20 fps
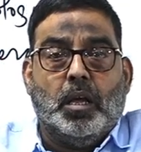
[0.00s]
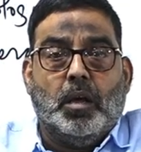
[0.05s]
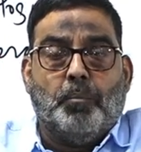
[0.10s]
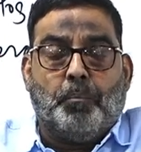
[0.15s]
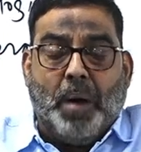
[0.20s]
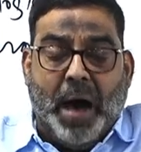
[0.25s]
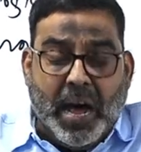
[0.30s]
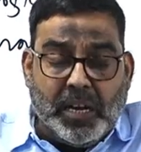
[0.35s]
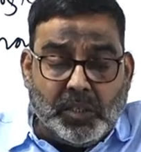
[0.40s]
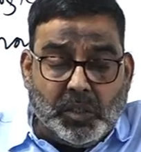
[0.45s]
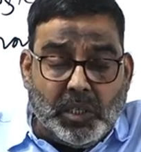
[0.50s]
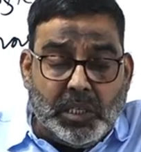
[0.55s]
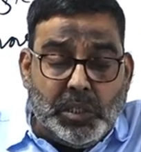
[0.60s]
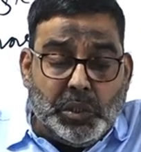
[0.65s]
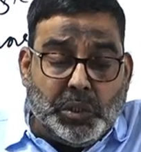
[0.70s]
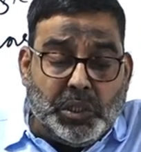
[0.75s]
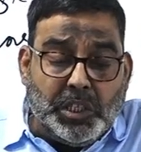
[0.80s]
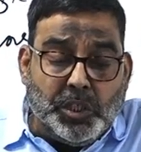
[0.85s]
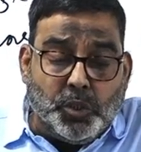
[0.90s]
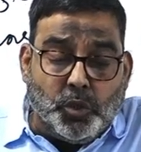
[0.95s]

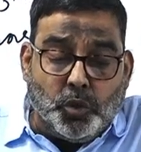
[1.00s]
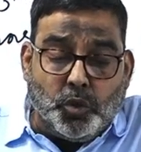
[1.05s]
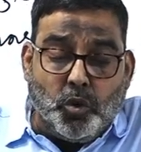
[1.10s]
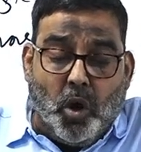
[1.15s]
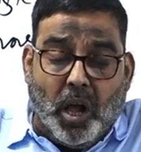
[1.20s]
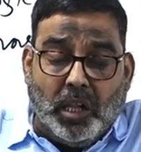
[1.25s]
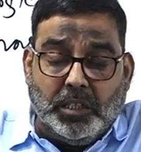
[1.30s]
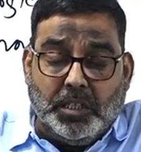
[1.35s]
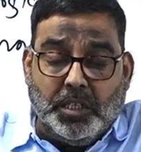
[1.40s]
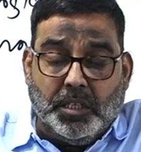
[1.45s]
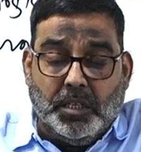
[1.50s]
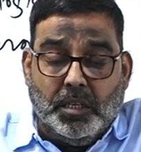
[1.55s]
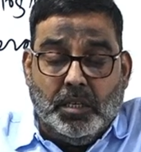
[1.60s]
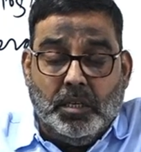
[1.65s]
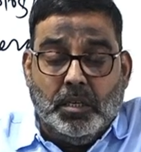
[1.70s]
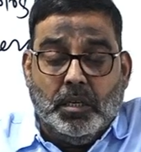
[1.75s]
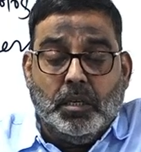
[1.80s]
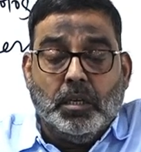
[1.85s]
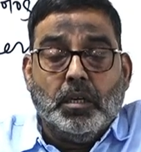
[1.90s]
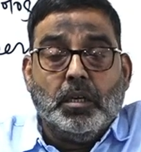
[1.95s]
Parsons in sociology
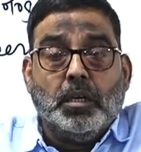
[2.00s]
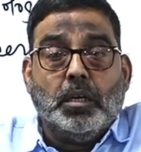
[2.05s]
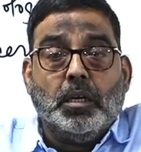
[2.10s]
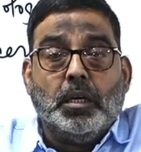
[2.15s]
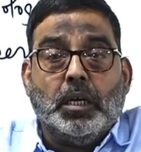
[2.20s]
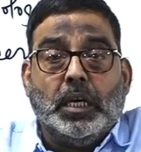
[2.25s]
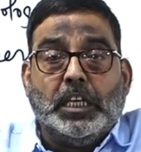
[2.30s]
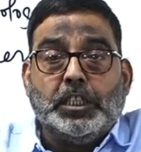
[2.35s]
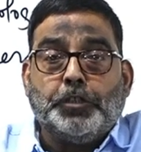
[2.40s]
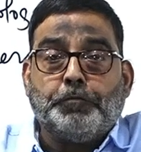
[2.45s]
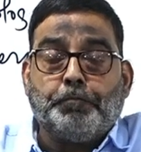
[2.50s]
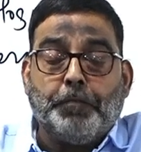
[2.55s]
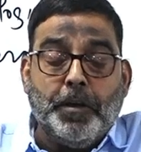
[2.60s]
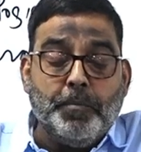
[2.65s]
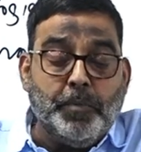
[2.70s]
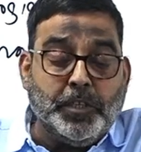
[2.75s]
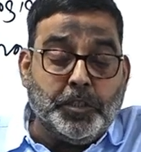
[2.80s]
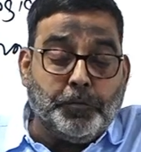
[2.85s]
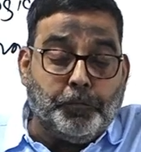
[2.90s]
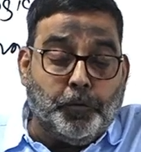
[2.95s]
is
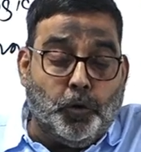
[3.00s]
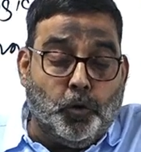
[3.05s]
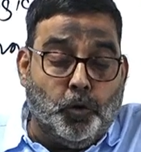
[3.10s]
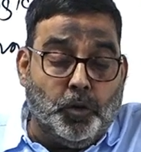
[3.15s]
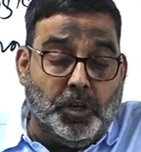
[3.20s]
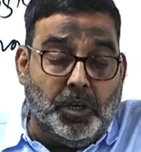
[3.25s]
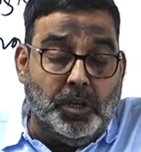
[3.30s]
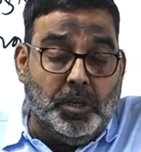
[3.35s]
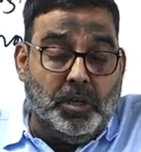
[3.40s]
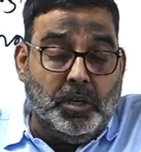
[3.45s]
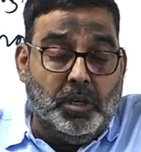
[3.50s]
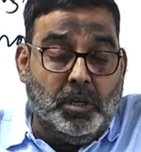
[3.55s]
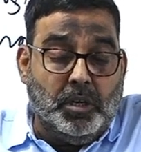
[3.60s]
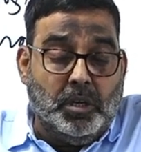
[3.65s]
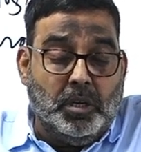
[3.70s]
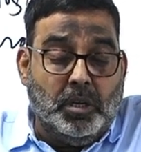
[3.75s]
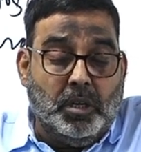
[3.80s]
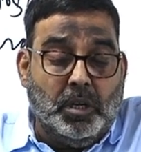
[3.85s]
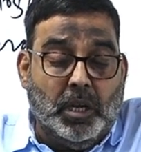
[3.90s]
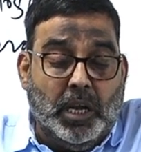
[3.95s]
famous for
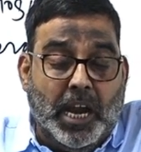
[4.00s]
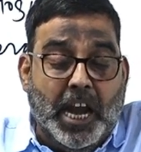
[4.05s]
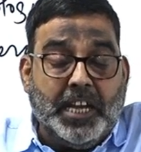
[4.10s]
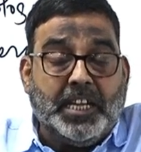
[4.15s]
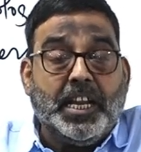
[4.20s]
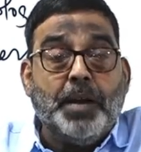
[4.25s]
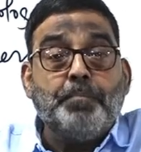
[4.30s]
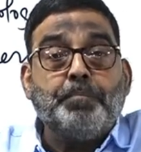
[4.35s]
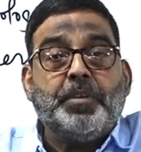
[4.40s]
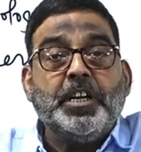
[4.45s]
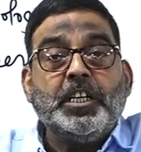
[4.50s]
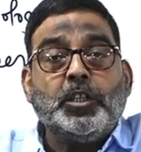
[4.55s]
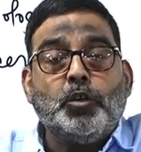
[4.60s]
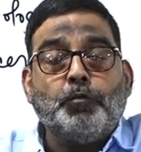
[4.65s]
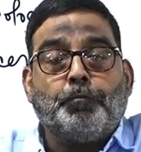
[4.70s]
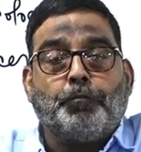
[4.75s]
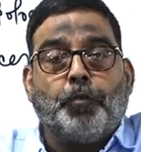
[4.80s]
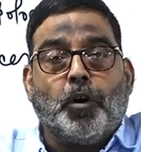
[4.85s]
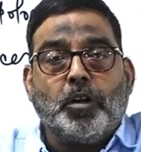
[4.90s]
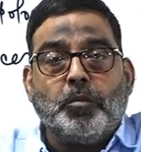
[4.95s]
attempting to
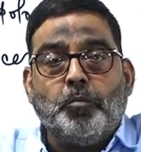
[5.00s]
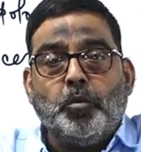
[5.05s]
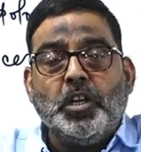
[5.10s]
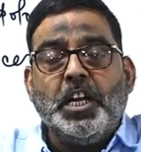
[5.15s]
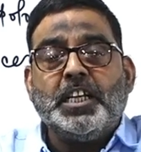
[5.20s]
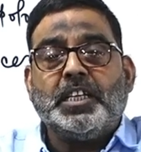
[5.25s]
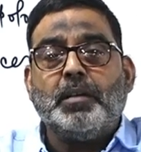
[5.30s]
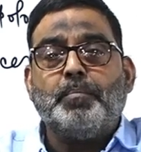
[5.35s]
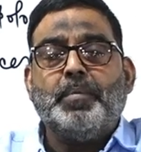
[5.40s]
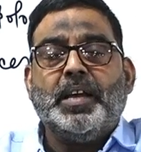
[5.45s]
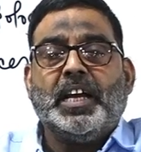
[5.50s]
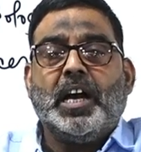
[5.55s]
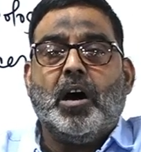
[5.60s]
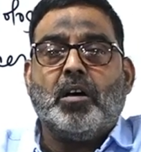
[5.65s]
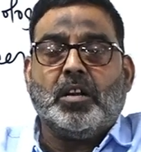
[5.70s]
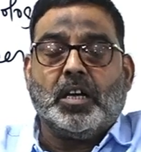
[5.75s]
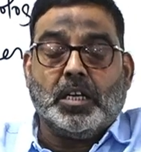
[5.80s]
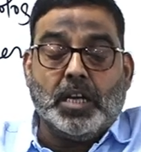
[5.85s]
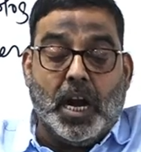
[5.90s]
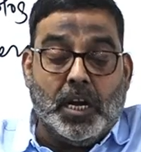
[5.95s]
formulate a mega
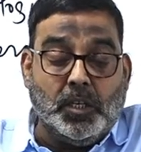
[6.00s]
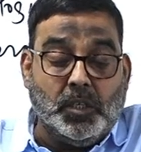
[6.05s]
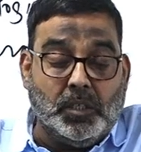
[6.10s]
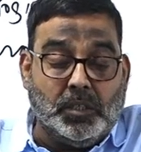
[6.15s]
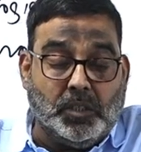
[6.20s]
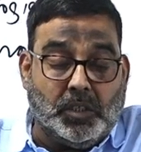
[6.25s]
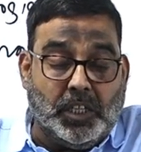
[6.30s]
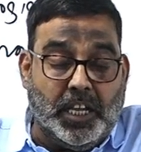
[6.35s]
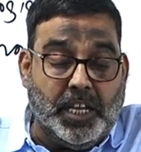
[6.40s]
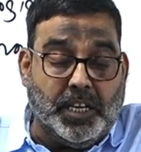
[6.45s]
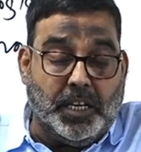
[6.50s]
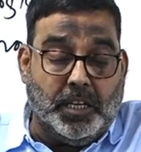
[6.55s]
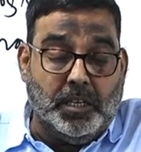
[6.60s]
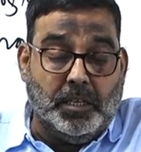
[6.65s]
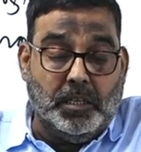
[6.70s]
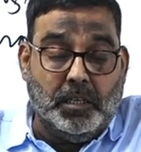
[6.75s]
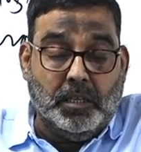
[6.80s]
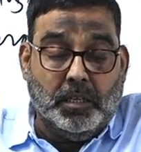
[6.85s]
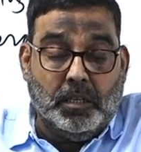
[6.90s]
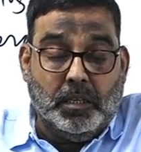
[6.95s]
or a grand
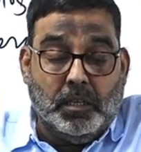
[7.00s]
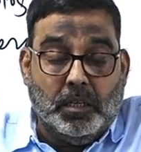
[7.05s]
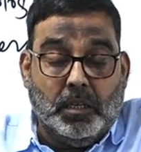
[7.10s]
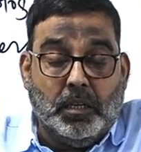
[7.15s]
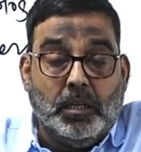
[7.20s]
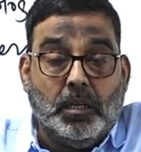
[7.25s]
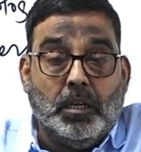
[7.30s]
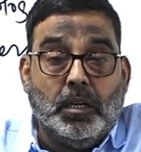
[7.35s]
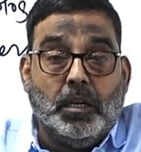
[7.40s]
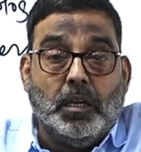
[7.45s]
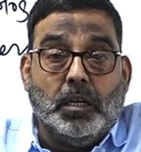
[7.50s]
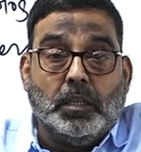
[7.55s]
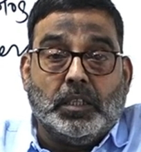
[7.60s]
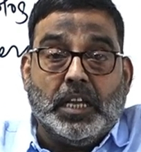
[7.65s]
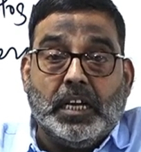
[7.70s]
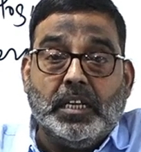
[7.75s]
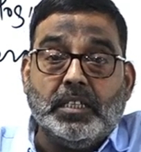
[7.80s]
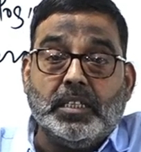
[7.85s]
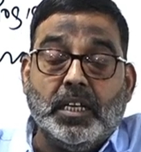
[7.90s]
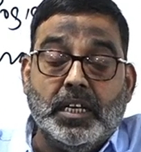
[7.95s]
theory
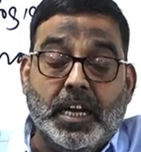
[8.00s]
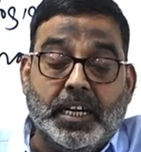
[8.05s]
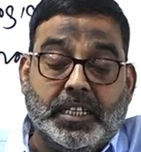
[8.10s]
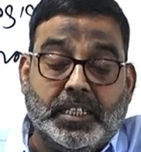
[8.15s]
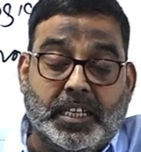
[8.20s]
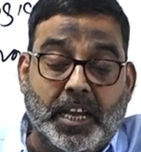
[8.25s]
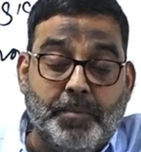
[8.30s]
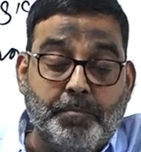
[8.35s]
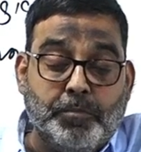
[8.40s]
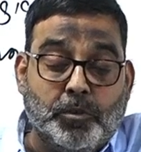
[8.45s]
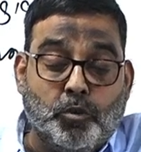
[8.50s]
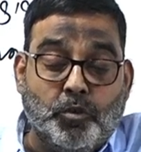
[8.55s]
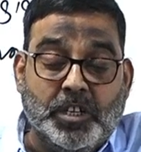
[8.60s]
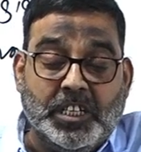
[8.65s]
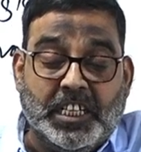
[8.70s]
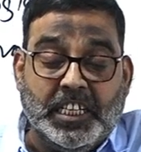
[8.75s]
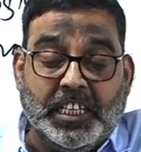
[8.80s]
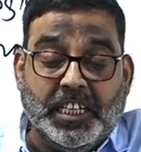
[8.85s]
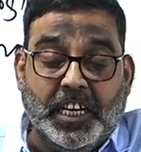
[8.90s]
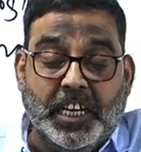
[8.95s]
that is an attempt to
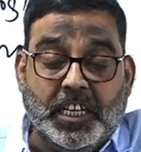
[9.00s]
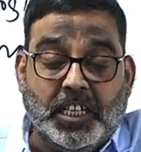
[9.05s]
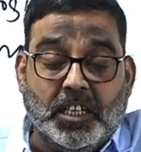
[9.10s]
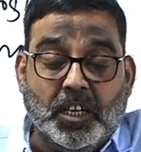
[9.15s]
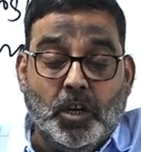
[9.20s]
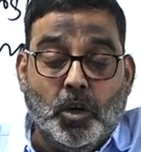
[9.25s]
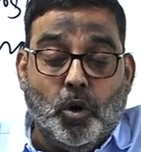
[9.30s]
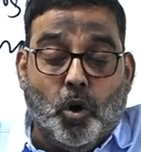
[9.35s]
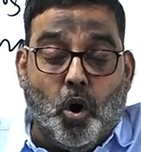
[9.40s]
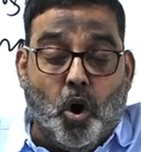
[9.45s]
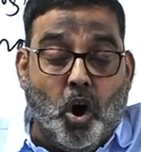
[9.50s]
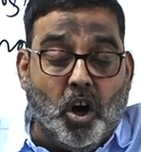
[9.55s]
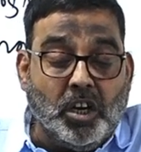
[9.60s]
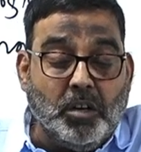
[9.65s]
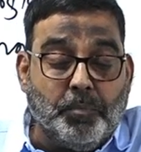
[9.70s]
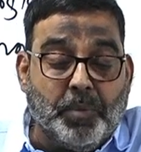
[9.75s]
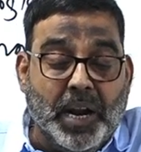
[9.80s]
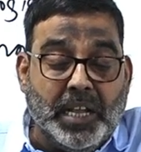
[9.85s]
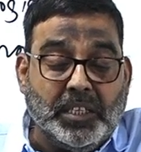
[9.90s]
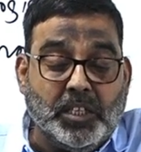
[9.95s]
integrate all
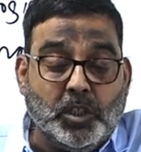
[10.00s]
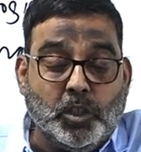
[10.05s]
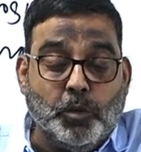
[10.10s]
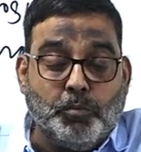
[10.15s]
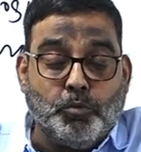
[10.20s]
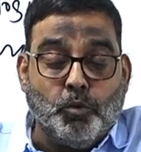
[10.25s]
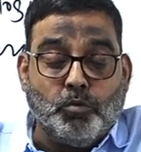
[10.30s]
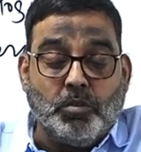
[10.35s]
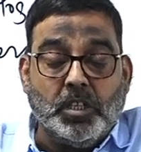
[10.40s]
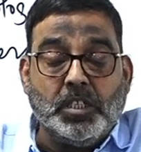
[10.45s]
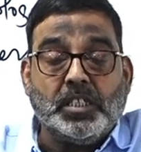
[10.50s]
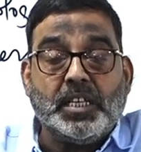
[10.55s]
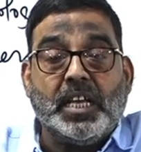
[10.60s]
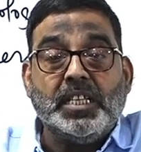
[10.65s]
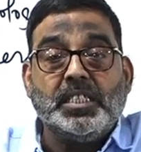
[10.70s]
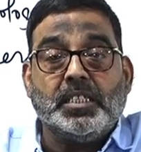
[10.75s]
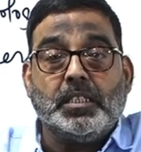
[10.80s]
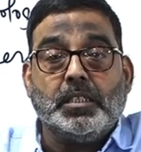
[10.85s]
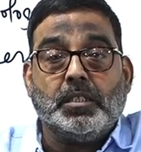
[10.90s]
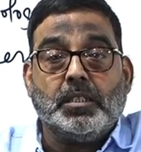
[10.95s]
branches of social
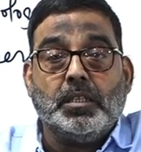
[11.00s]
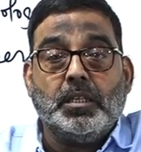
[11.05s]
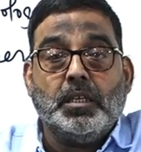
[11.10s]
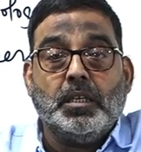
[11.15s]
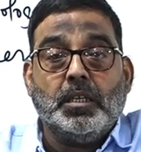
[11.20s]
sciences